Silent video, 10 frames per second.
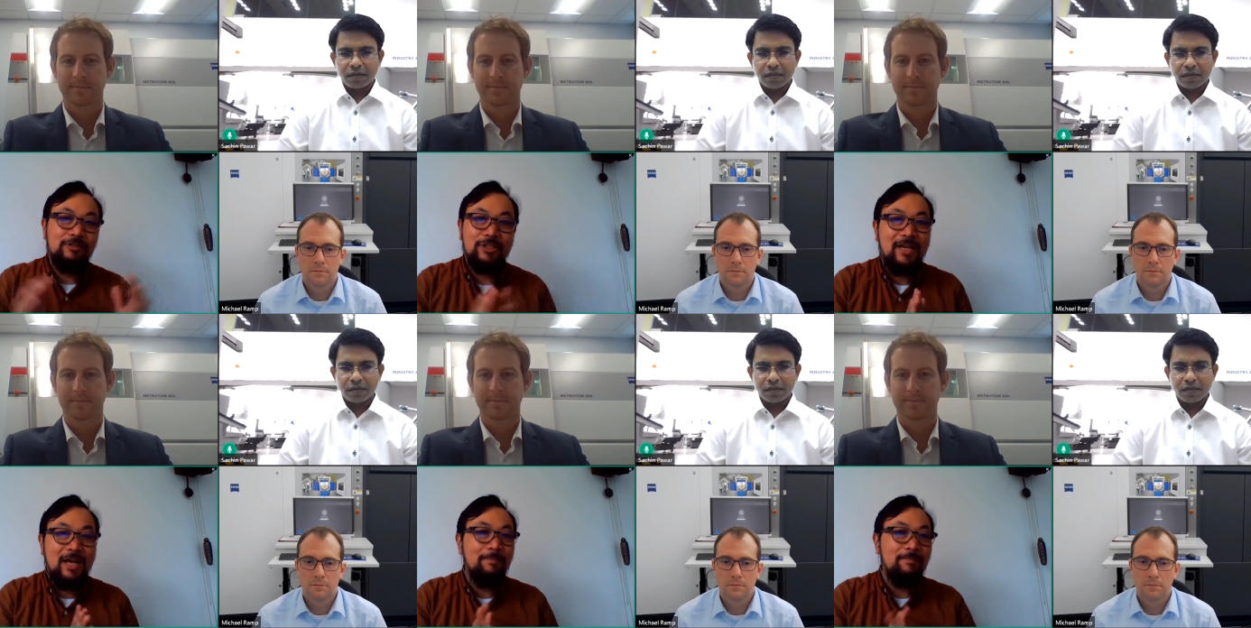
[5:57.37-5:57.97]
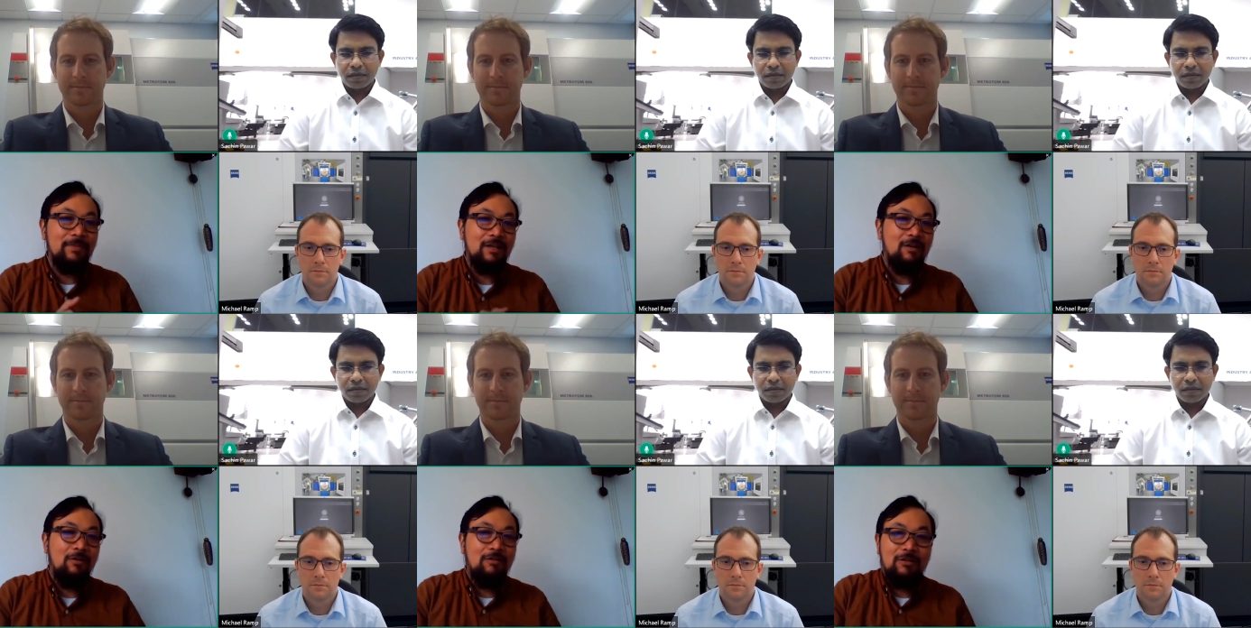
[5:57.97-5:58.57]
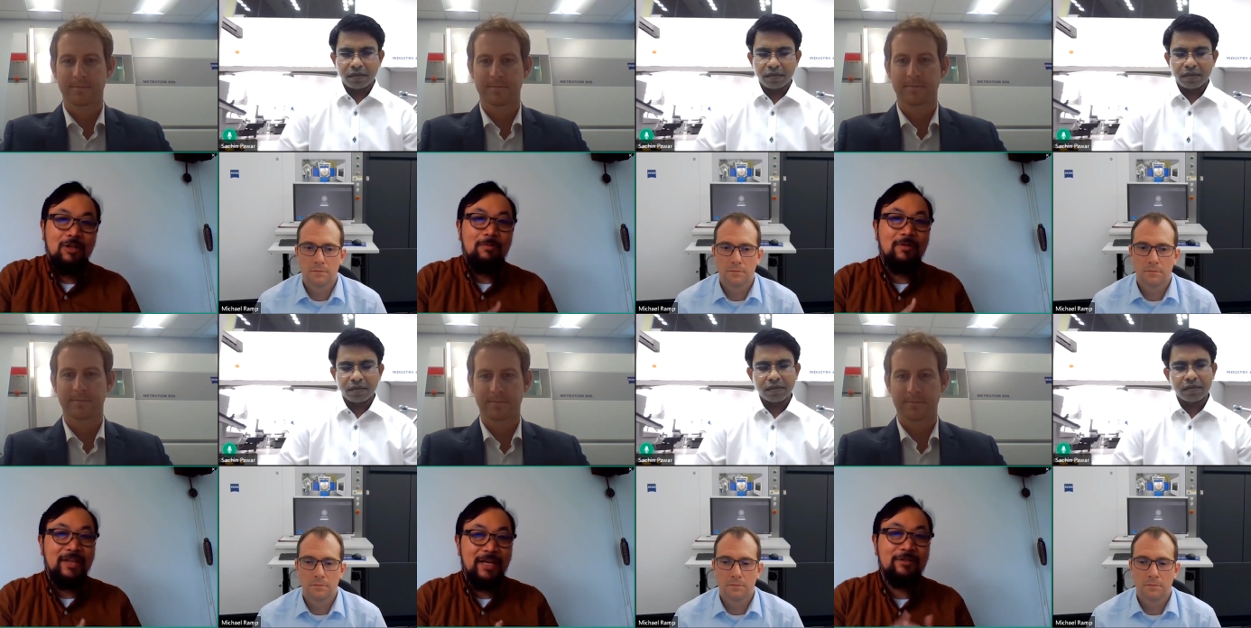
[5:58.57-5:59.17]
Speaker 1: just help the whole global
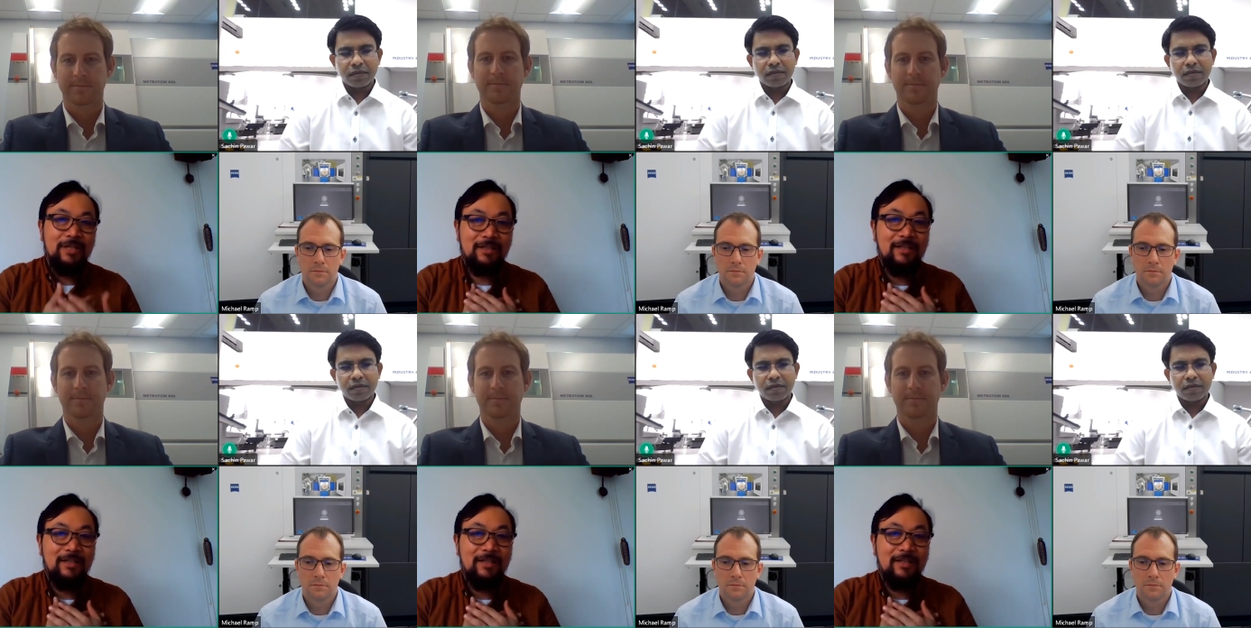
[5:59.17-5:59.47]
thing. It's it,